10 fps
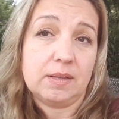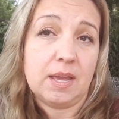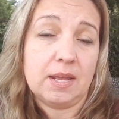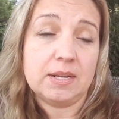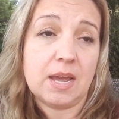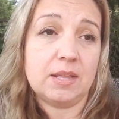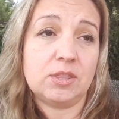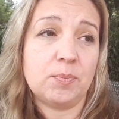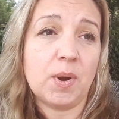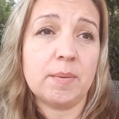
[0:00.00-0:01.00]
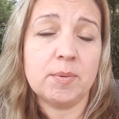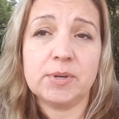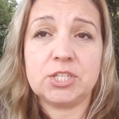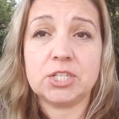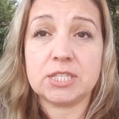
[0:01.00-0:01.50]
the problem
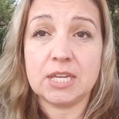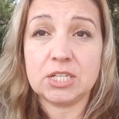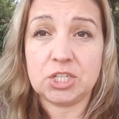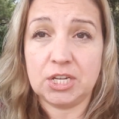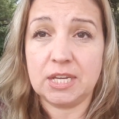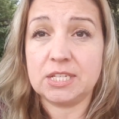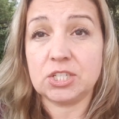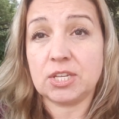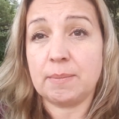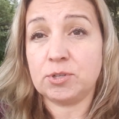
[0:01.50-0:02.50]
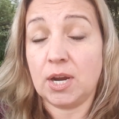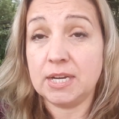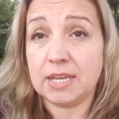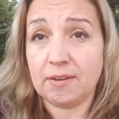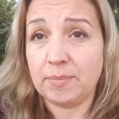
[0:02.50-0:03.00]
was just that she just kept
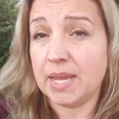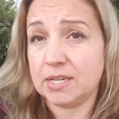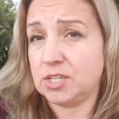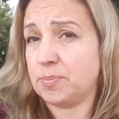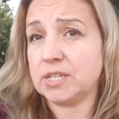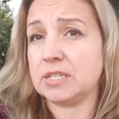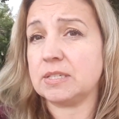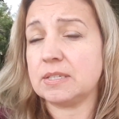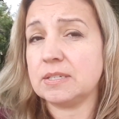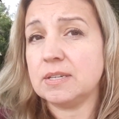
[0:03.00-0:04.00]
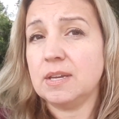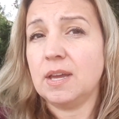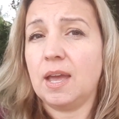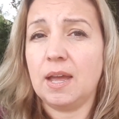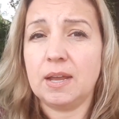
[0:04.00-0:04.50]
trying to give me antidepressants.
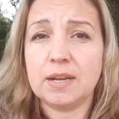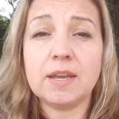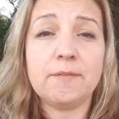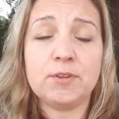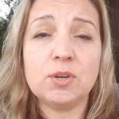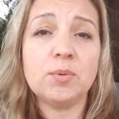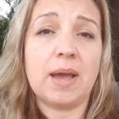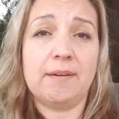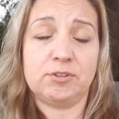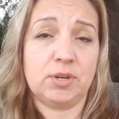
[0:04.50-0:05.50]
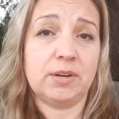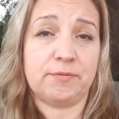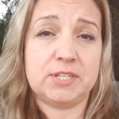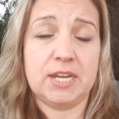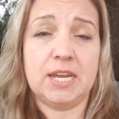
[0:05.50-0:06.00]
And if you have adrenal
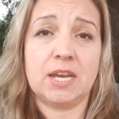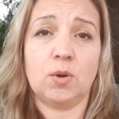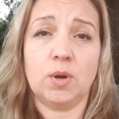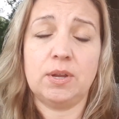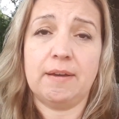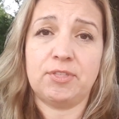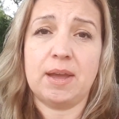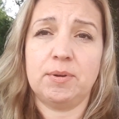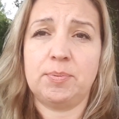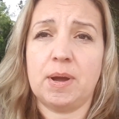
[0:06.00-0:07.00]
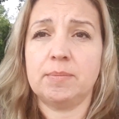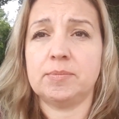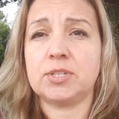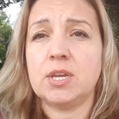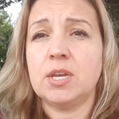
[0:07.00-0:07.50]
fatigue or you have thyroid
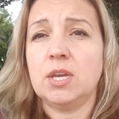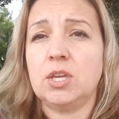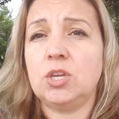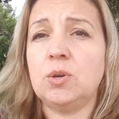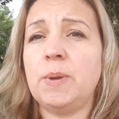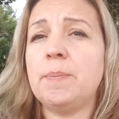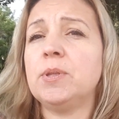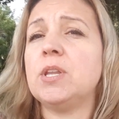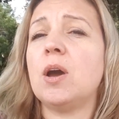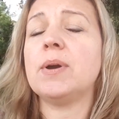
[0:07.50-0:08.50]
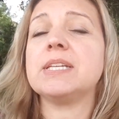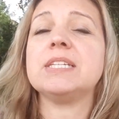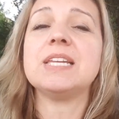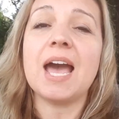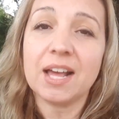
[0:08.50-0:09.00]
problems, you people know
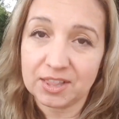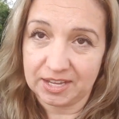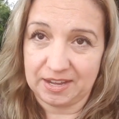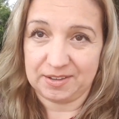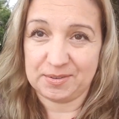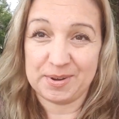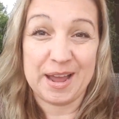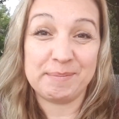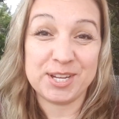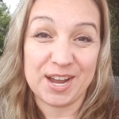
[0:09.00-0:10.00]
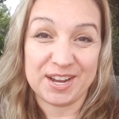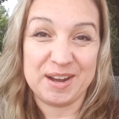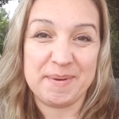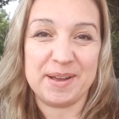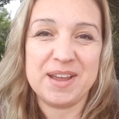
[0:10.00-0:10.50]
exactly what I'm
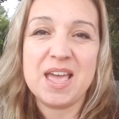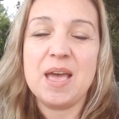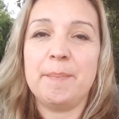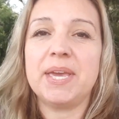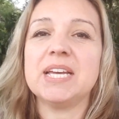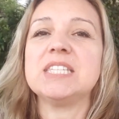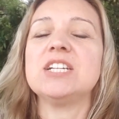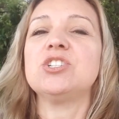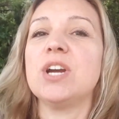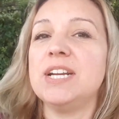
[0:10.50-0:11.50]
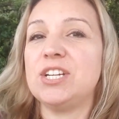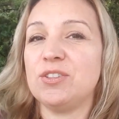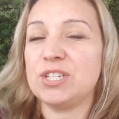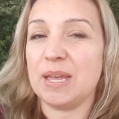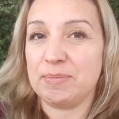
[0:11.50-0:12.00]
talking about, because they're trying to
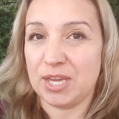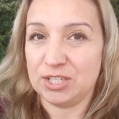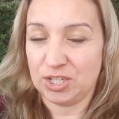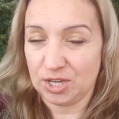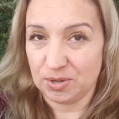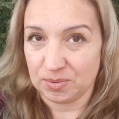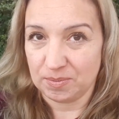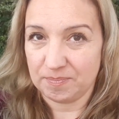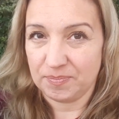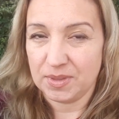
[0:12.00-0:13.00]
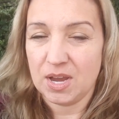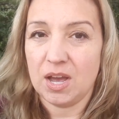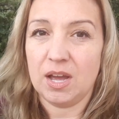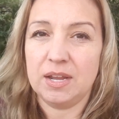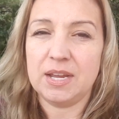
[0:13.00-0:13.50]
do the same thing to you
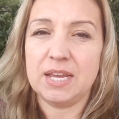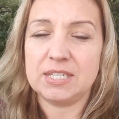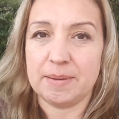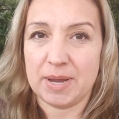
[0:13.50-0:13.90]
on a